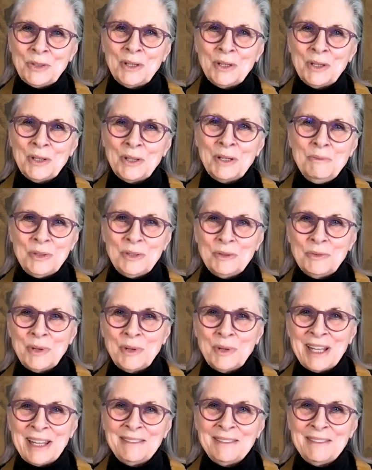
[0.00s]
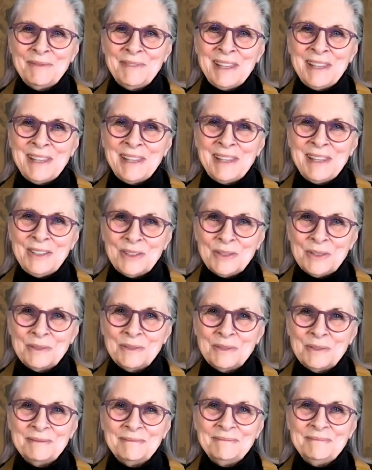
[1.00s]
You're unmuted, Rhett. Thank
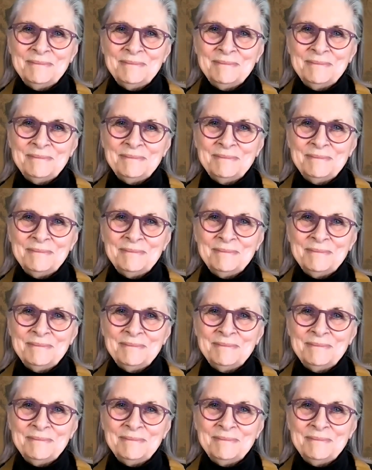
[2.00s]
you.